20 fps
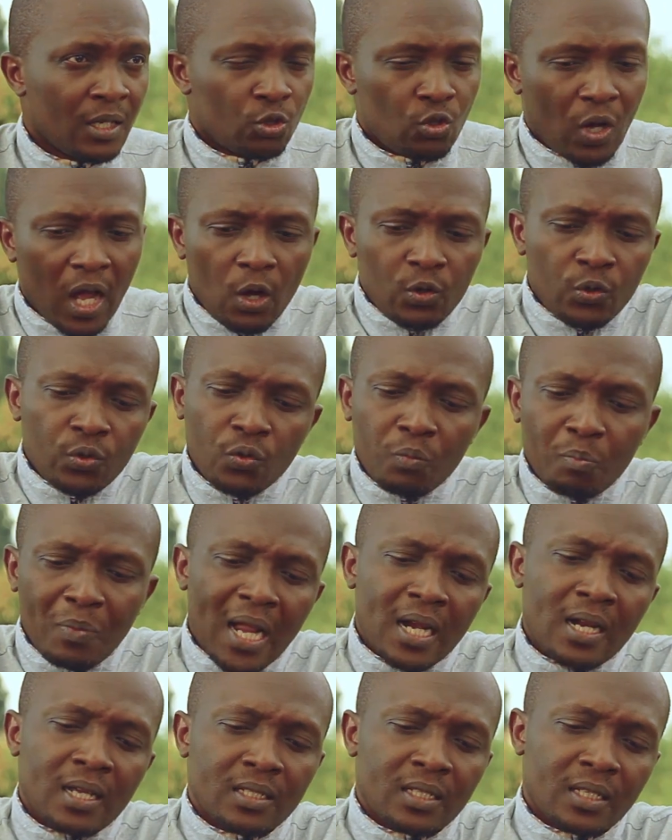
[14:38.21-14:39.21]
So how do you
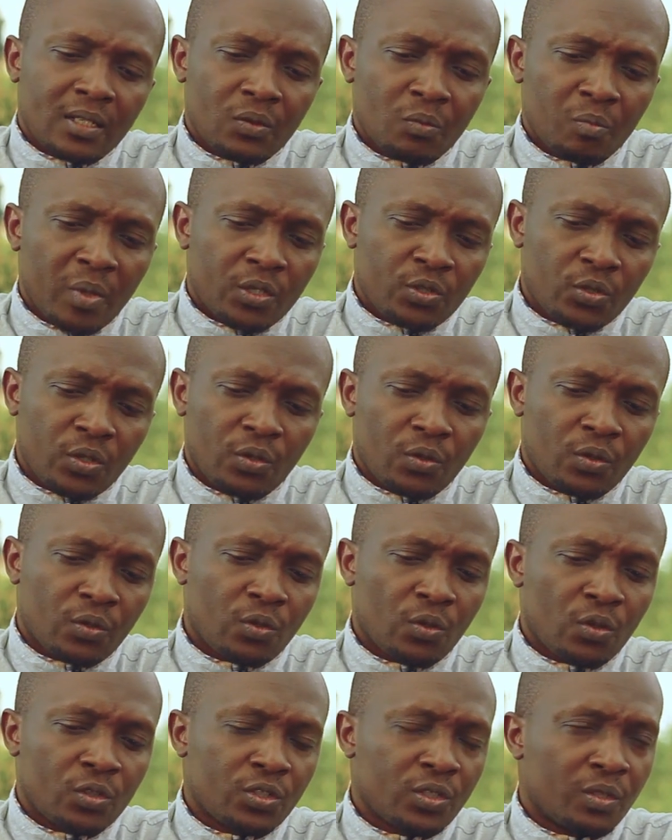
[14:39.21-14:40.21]
balance and you make sure you're not
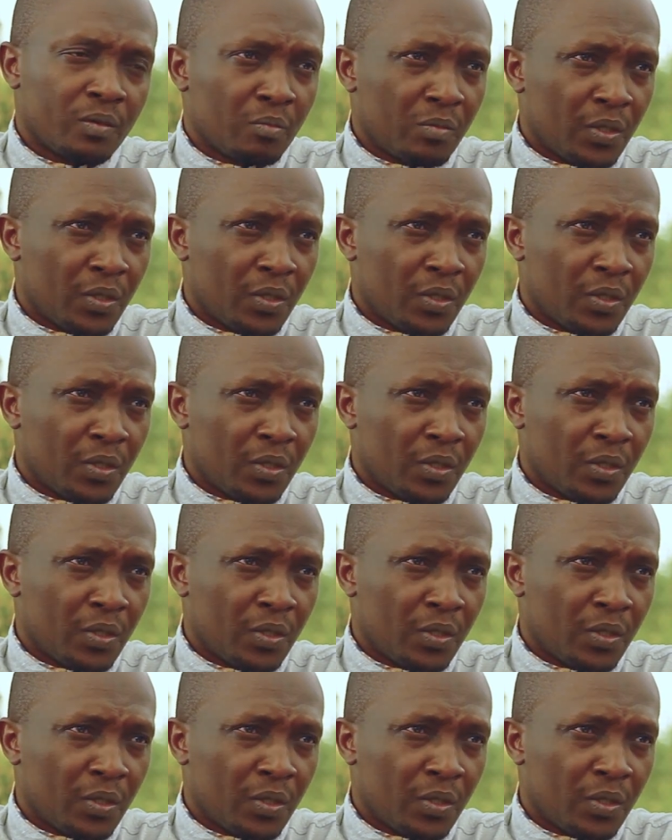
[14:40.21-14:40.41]
lost in